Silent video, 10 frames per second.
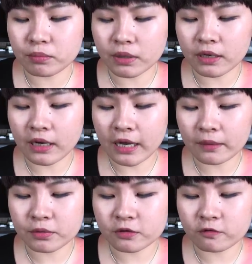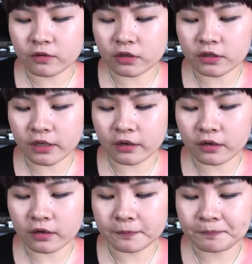but I prefer
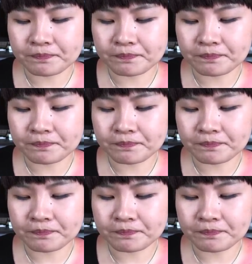their